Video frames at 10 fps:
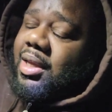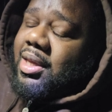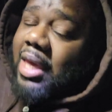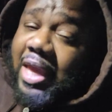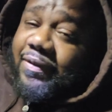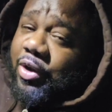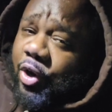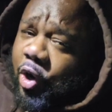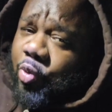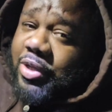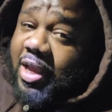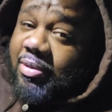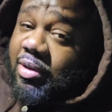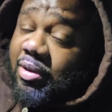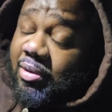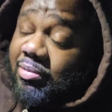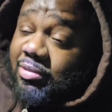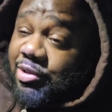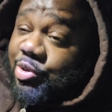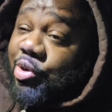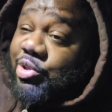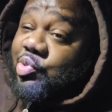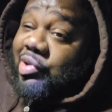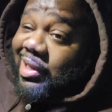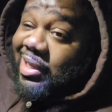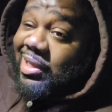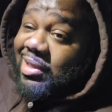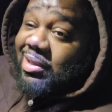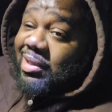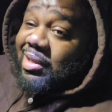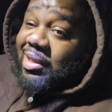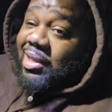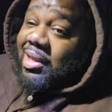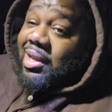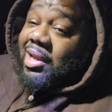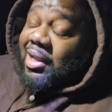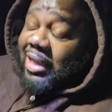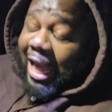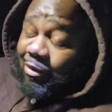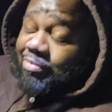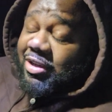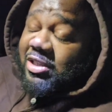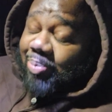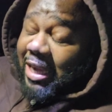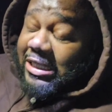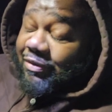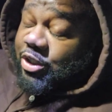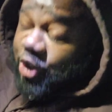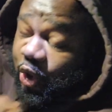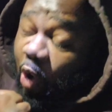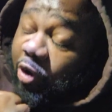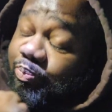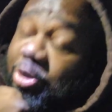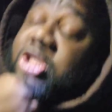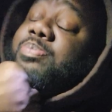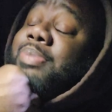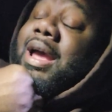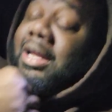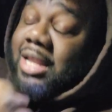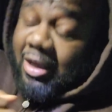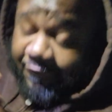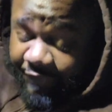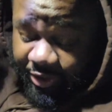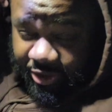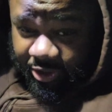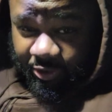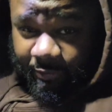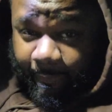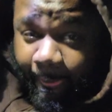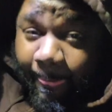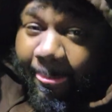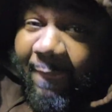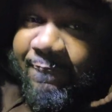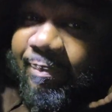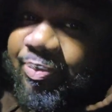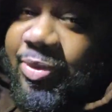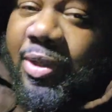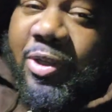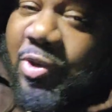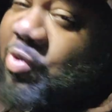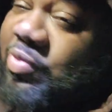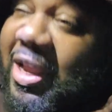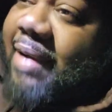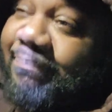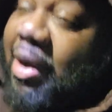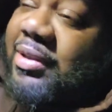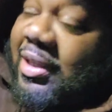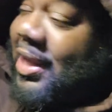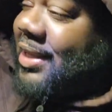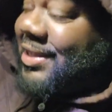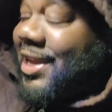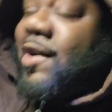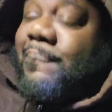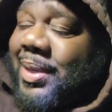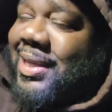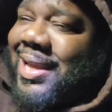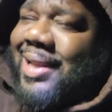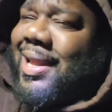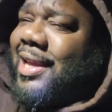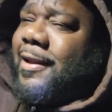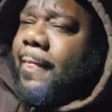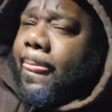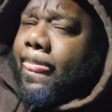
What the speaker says: Keith and Earl was hitting Shawn so clean. I wouldn't be surprised if his jaw was pushed back like a foot or so. You not about to like tell me that like